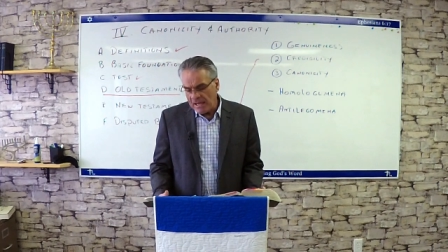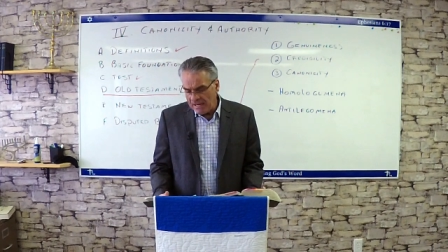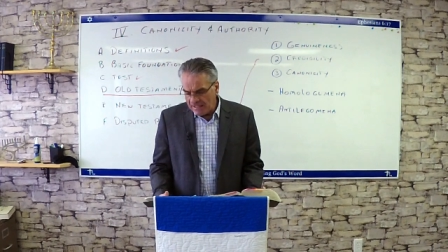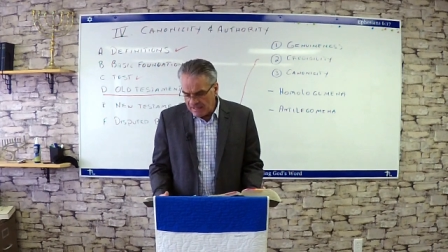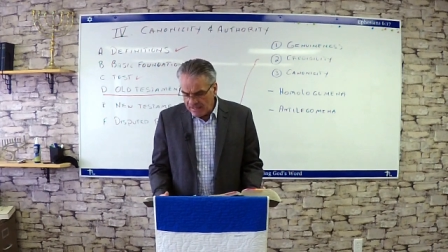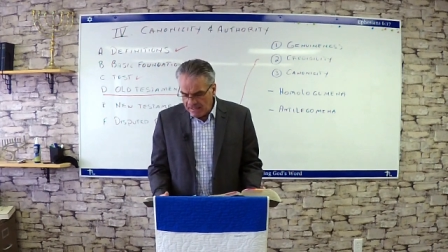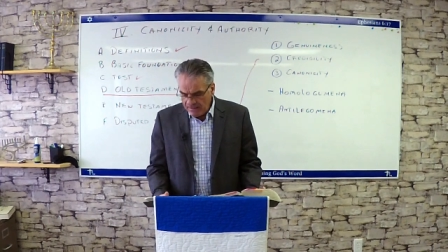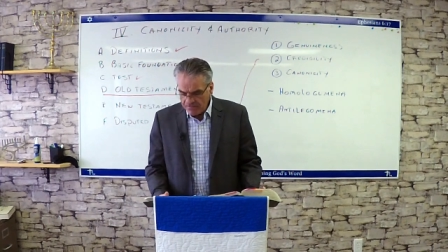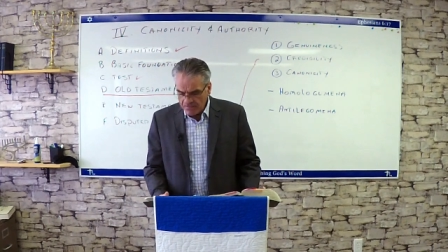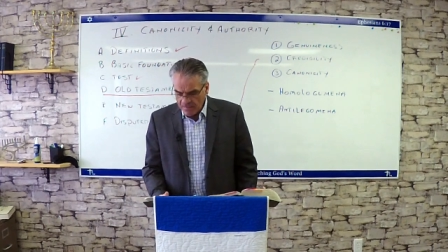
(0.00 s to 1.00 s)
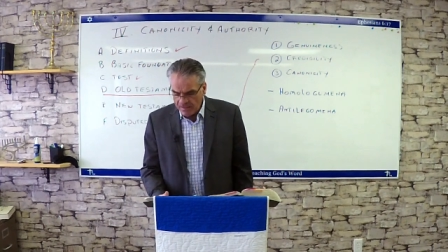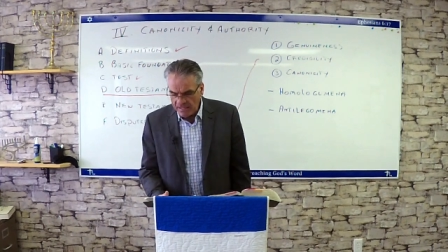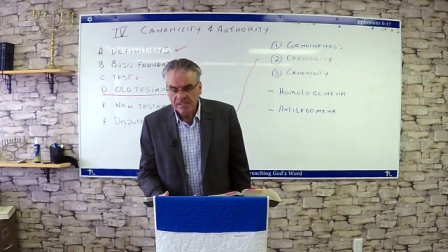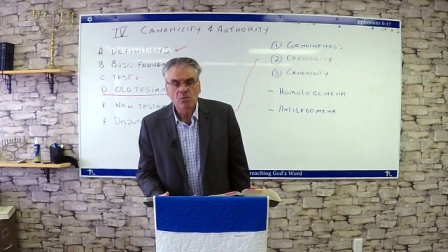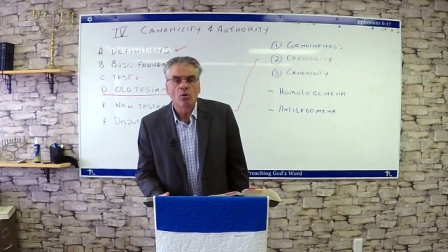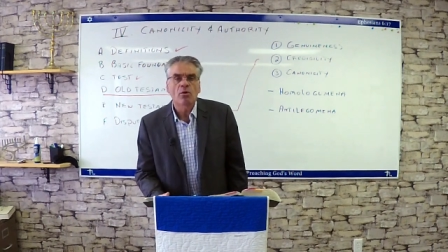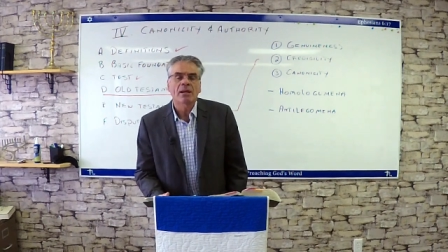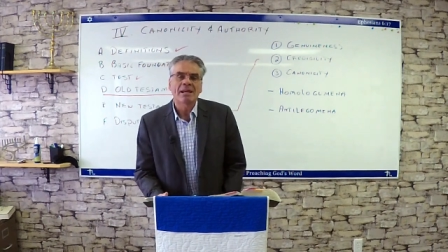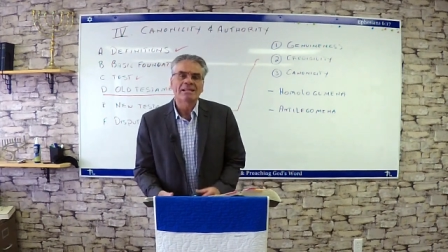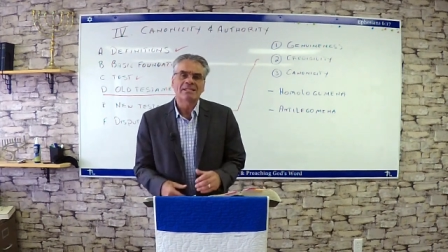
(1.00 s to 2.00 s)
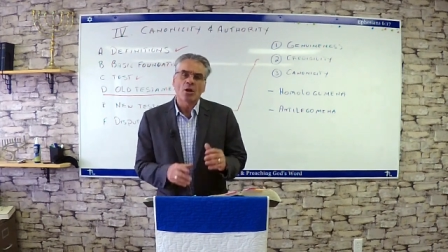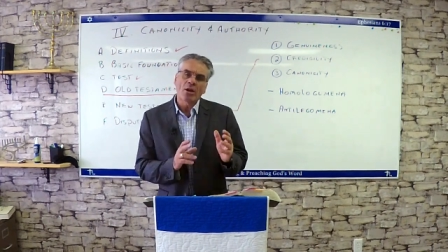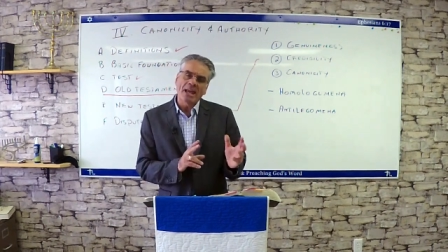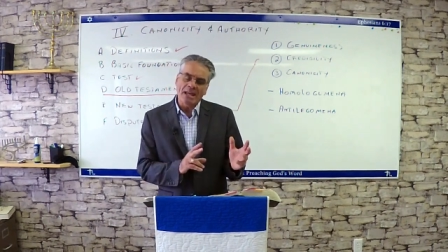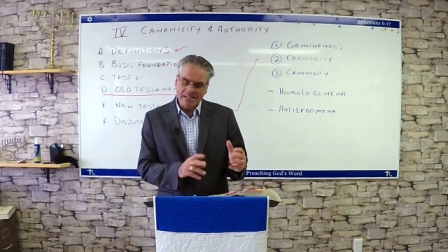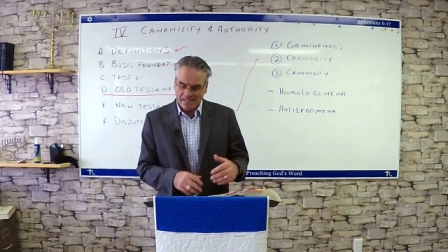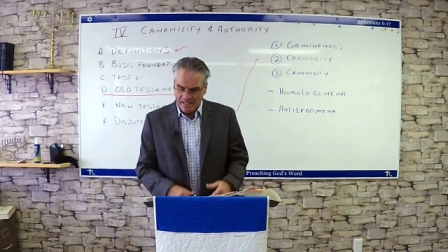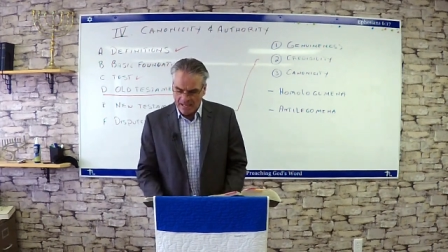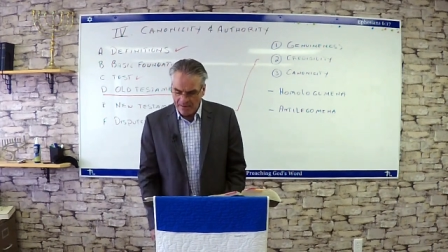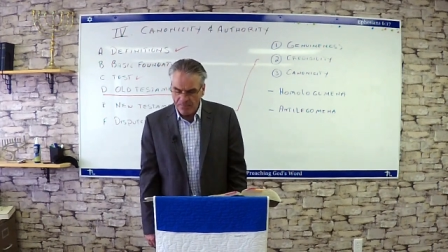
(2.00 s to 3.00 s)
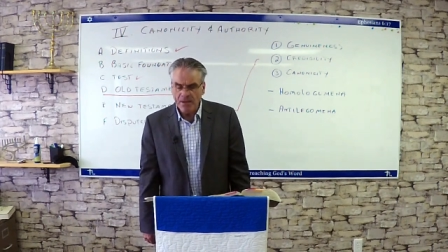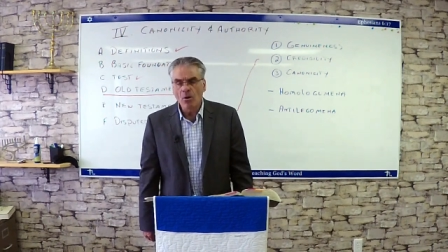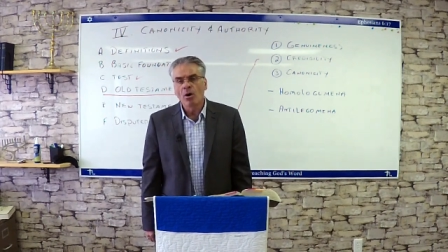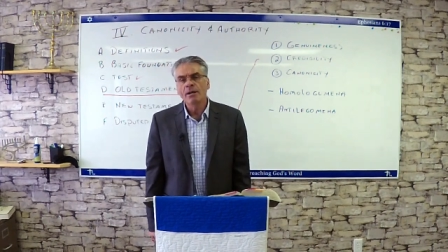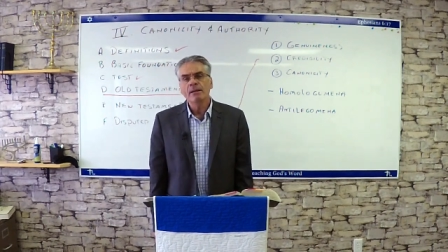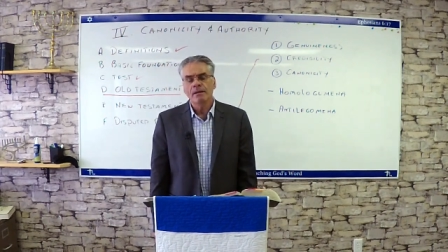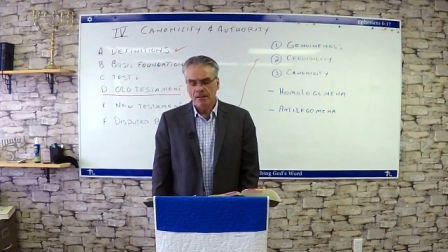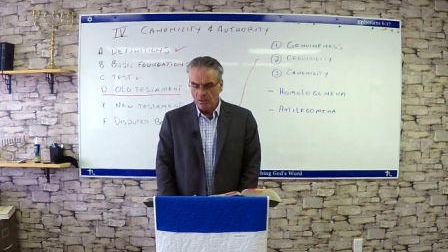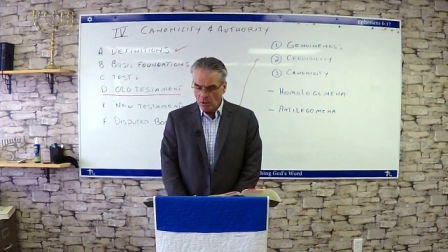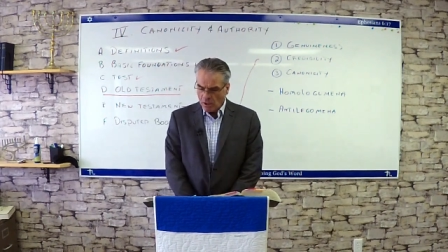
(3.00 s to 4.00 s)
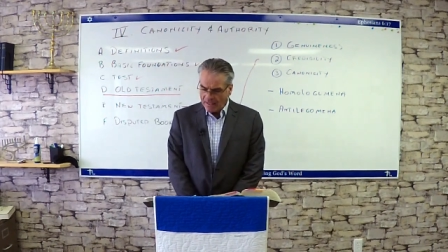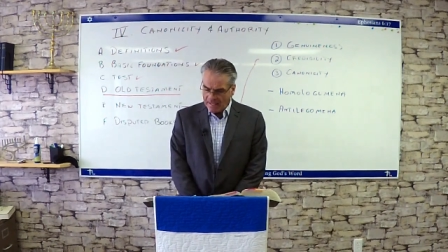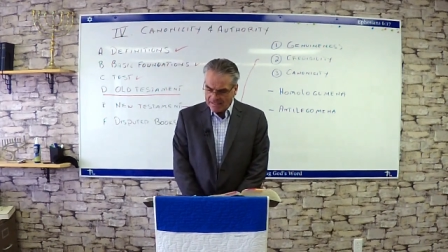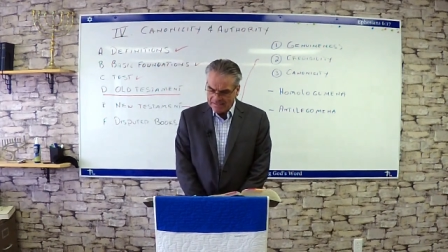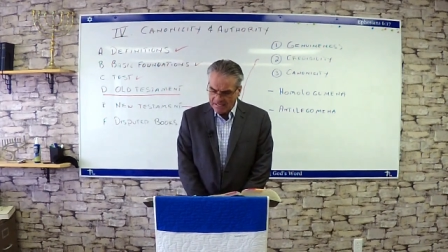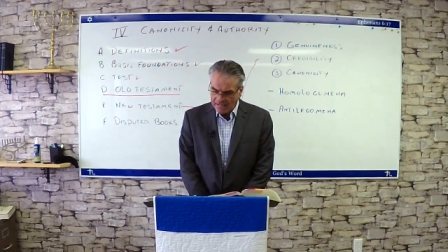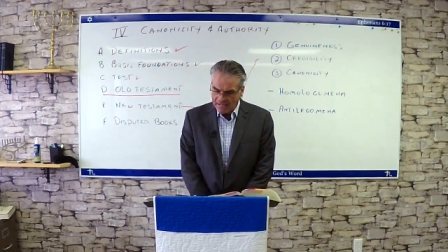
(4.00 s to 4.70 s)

AD. His work is against Apion, against